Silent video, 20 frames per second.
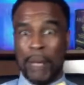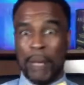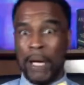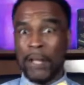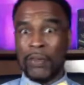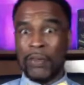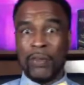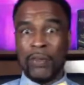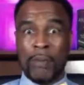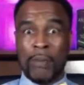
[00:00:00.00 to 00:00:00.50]

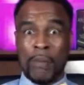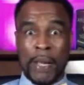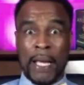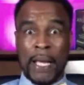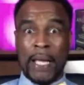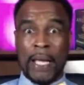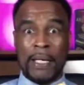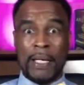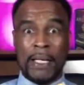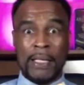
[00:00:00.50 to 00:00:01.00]
bottle of
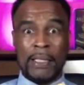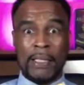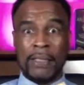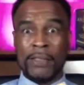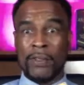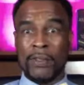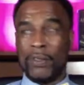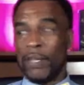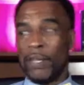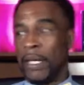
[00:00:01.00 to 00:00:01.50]

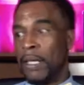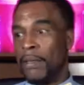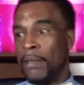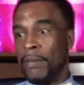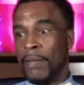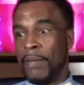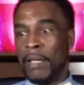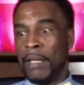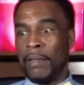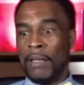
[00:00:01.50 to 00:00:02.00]
mayonnaise or
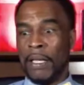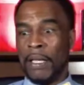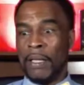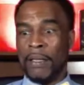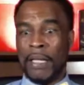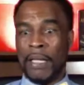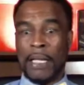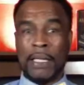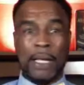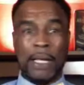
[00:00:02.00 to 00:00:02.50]
that